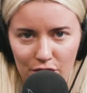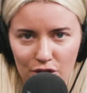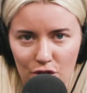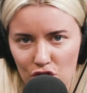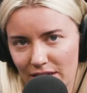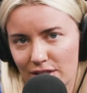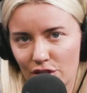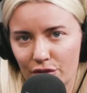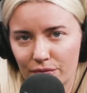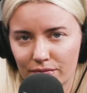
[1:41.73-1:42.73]
So she eats
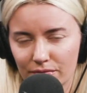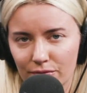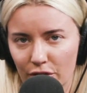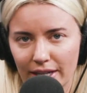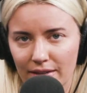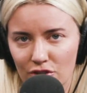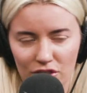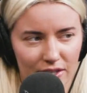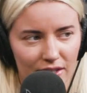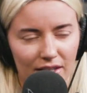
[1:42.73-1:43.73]
gluten free.
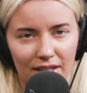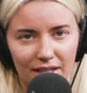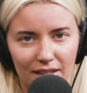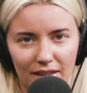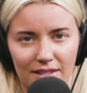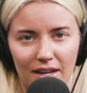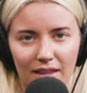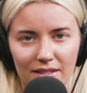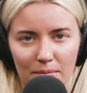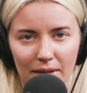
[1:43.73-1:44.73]
She's going to listen to
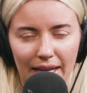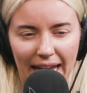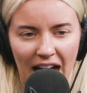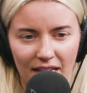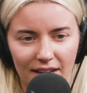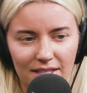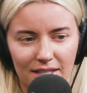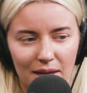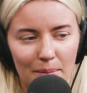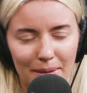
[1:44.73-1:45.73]
this and be like,
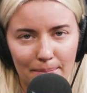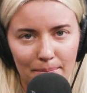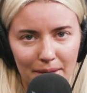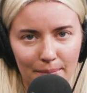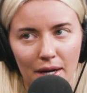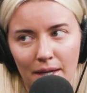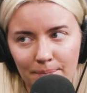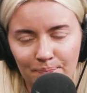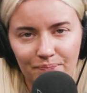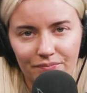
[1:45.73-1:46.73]
Alex, but mom.